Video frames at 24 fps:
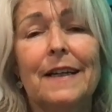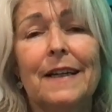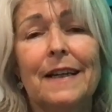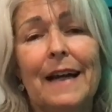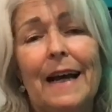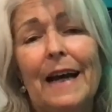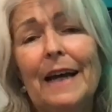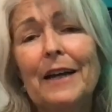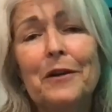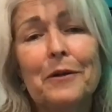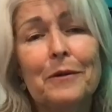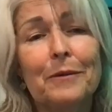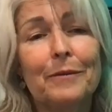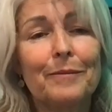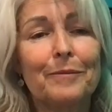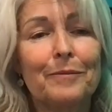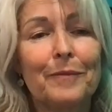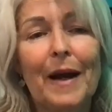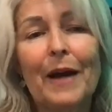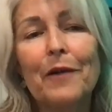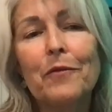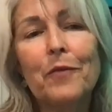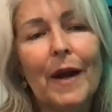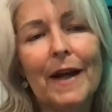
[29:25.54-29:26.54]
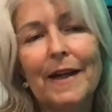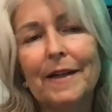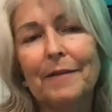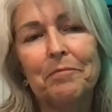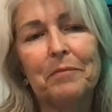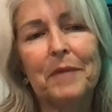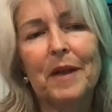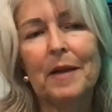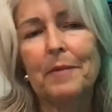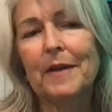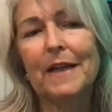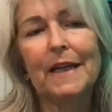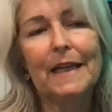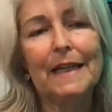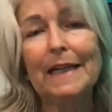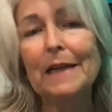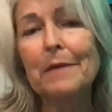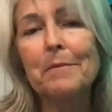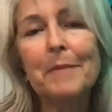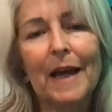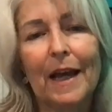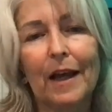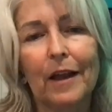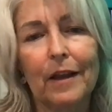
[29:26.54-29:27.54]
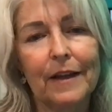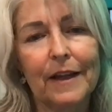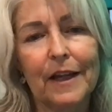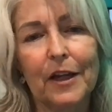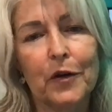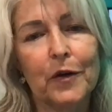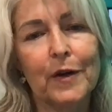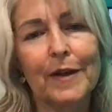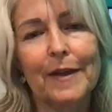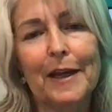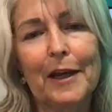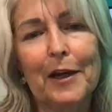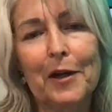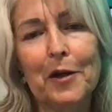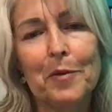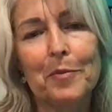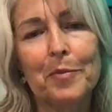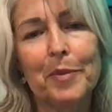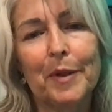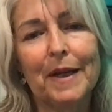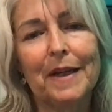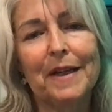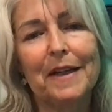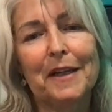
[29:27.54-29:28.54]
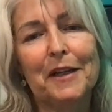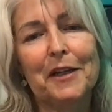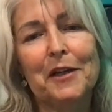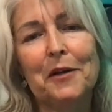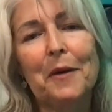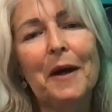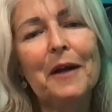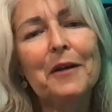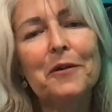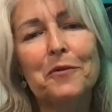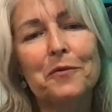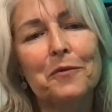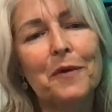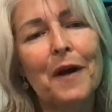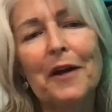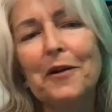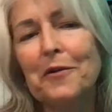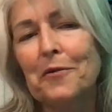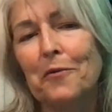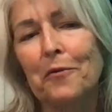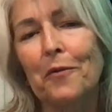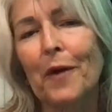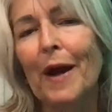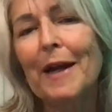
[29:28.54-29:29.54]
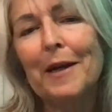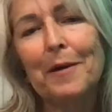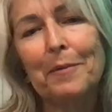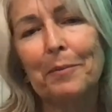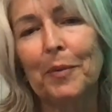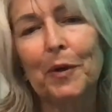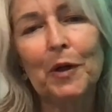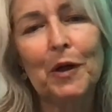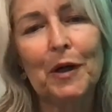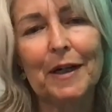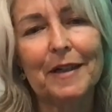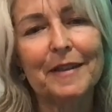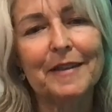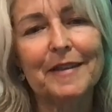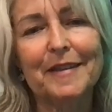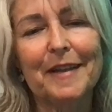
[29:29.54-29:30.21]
I write maybe an email here and there, but I don't write books.